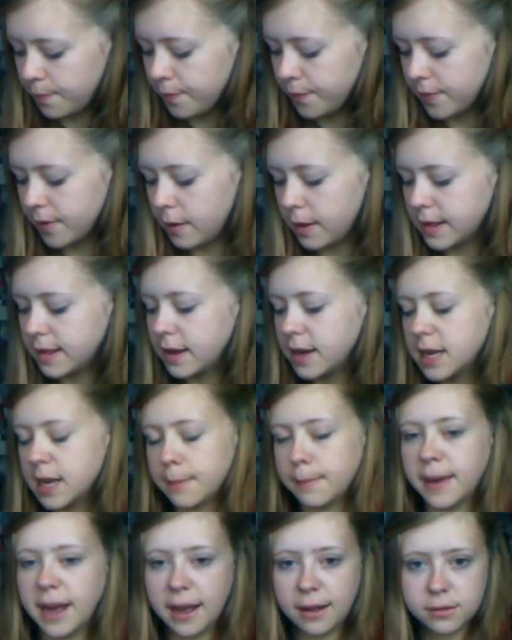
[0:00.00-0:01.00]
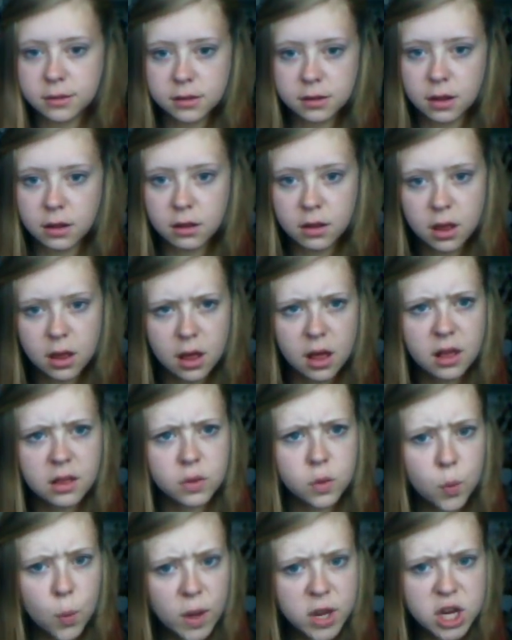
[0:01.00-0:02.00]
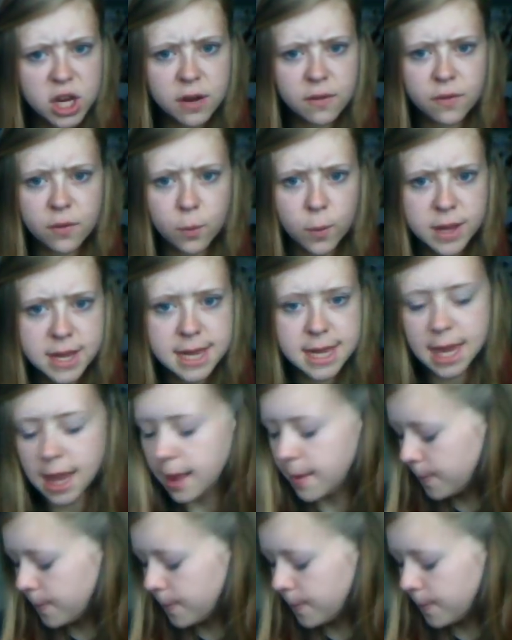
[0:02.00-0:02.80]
It's only £10, so. Quite cheap for one thing.